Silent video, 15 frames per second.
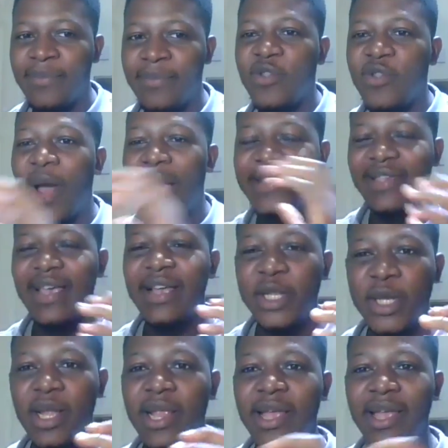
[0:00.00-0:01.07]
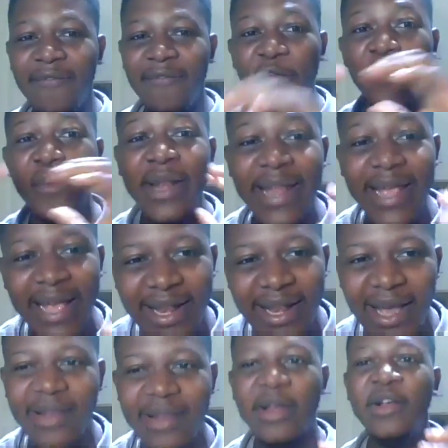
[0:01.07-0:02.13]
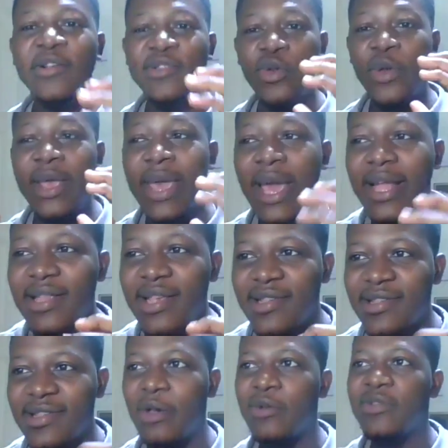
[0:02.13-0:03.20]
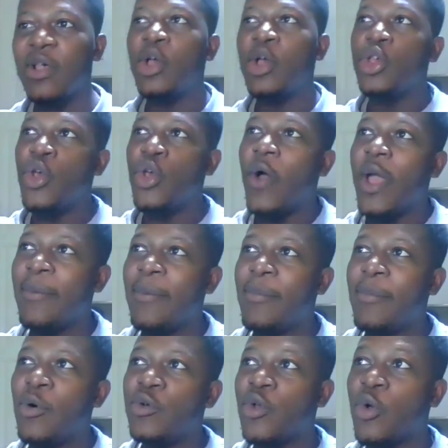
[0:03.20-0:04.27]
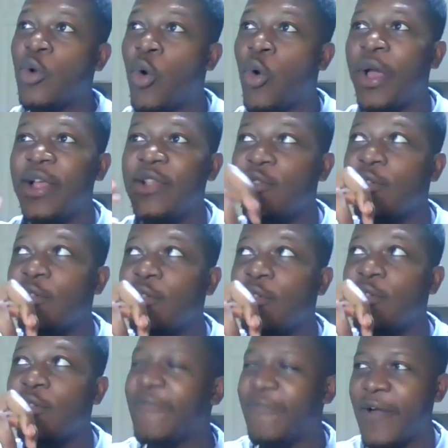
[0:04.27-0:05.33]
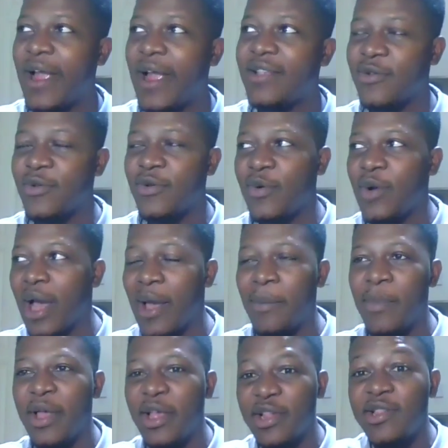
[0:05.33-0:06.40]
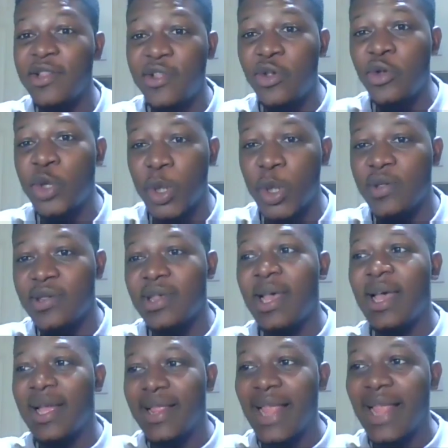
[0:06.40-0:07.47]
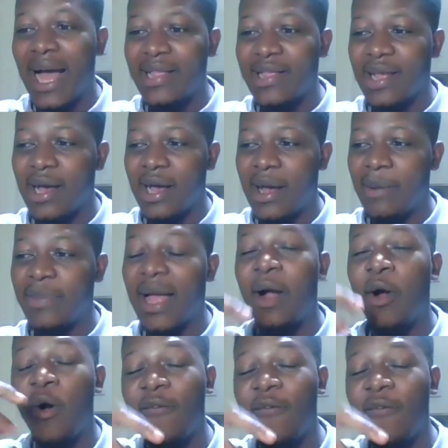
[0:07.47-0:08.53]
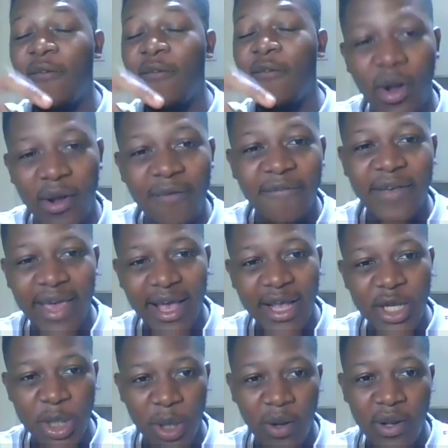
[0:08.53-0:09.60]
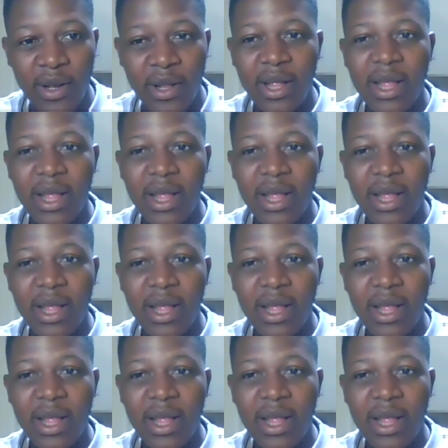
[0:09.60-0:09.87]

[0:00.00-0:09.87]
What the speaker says: Right. Essentially, if you needed to gain these skills, you're able to go into different institutions that cover this qualification